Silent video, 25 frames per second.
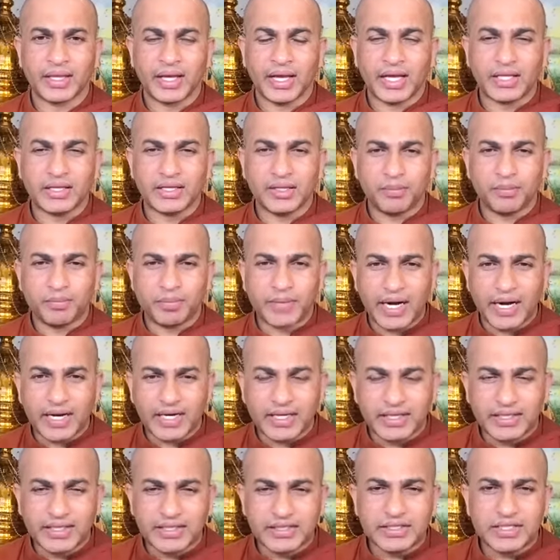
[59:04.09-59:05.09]
And the
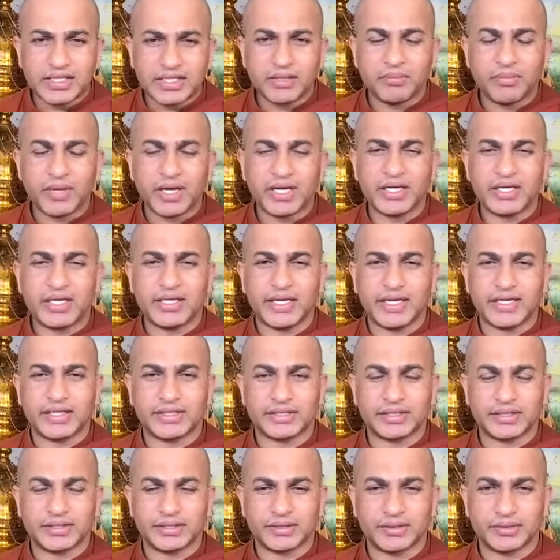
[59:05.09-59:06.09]
practicing
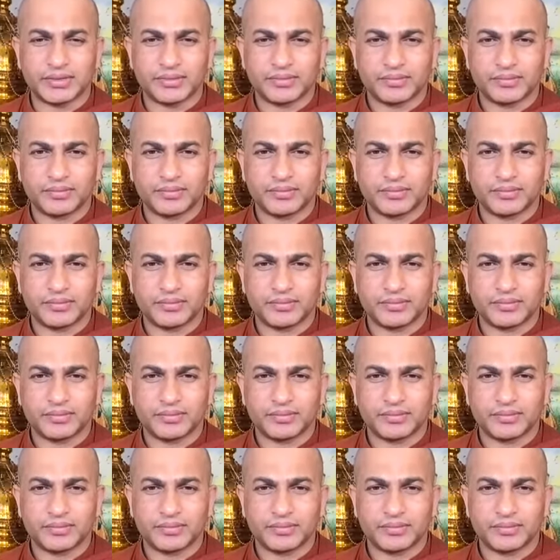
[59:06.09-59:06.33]
meditation